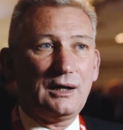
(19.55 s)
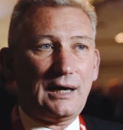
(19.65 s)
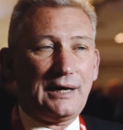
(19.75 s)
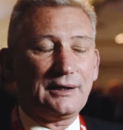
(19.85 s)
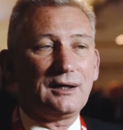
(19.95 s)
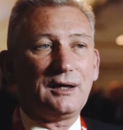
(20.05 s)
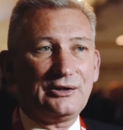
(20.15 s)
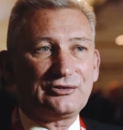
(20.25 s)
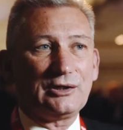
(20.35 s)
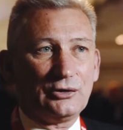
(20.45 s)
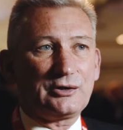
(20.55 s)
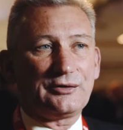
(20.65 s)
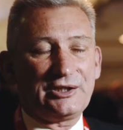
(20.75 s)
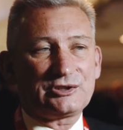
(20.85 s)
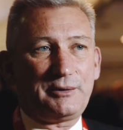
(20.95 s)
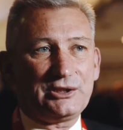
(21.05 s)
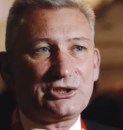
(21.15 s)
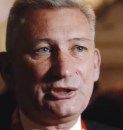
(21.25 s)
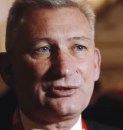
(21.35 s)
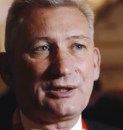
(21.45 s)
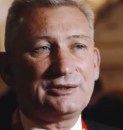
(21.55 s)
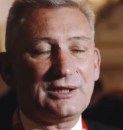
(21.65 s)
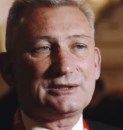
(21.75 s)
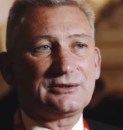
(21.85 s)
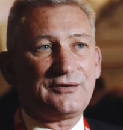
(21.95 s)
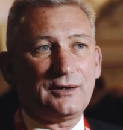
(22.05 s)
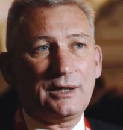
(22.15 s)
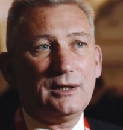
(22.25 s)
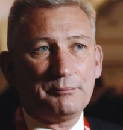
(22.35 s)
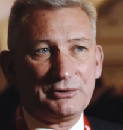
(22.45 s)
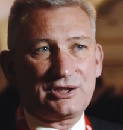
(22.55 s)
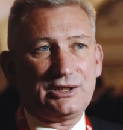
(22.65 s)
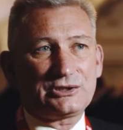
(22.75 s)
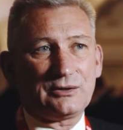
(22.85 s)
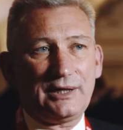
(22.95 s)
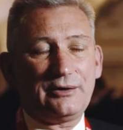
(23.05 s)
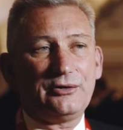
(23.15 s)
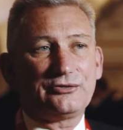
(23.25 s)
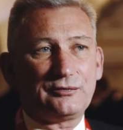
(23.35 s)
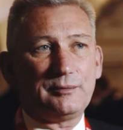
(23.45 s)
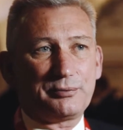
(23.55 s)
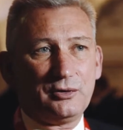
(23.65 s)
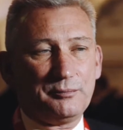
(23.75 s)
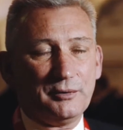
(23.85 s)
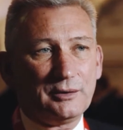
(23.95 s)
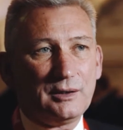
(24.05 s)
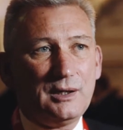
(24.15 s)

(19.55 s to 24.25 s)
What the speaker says: analyze and look at their spreadsheets and identify potential areas of improvement